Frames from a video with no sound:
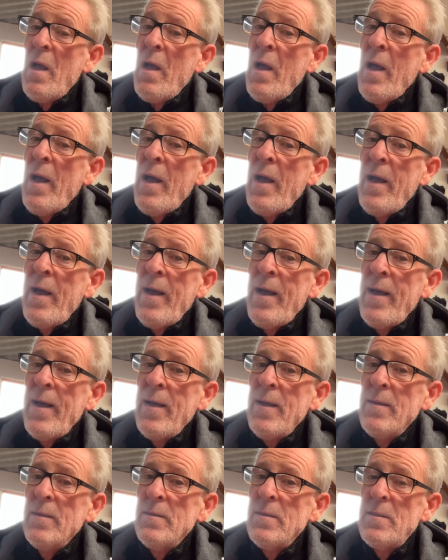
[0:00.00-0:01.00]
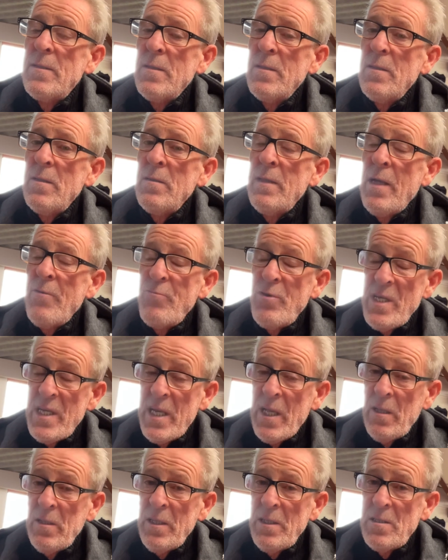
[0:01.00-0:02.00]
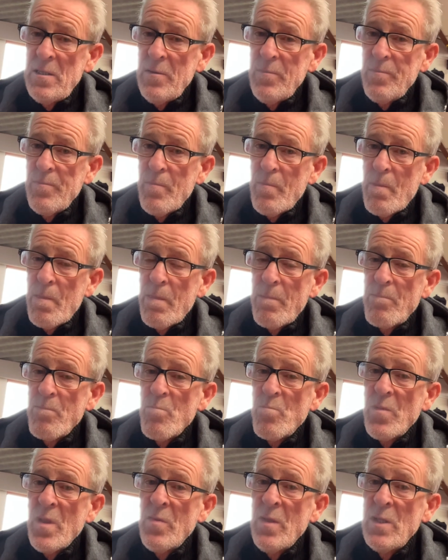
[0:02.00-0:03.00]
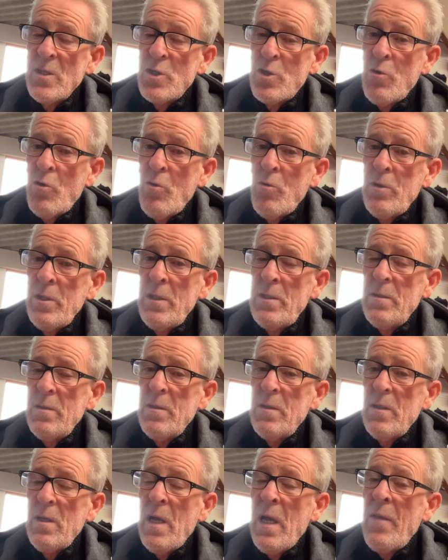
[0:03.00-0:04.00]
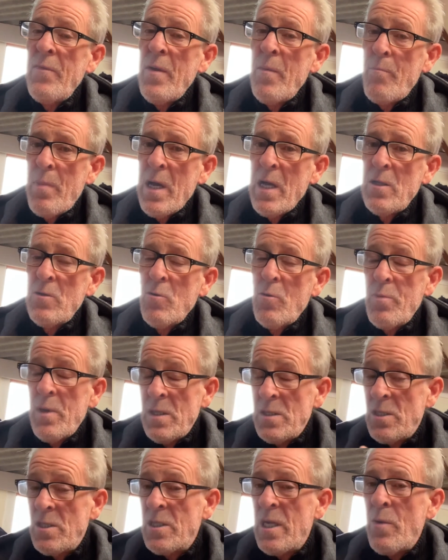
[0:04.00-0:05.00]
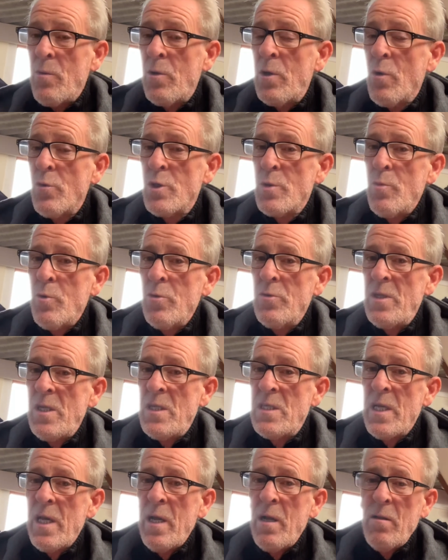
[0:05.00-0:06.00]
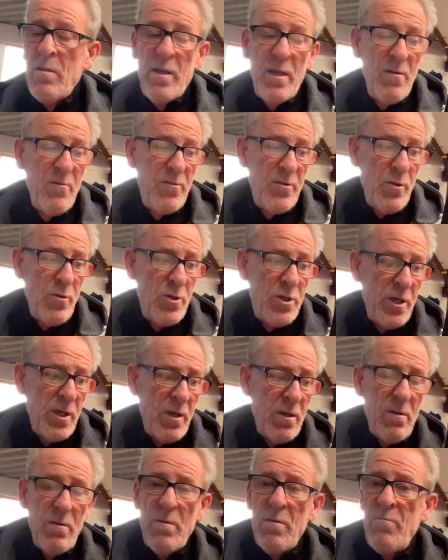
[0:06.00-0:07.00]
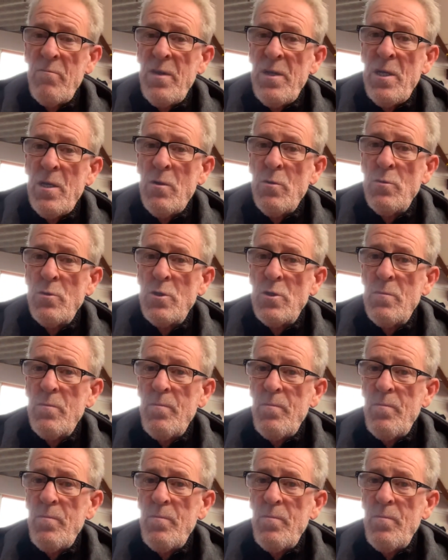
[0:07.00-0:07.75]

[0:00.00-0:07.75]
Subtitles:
and then regilded, then scalded, and then backed up. As I say, we'll go into more detail in future videos.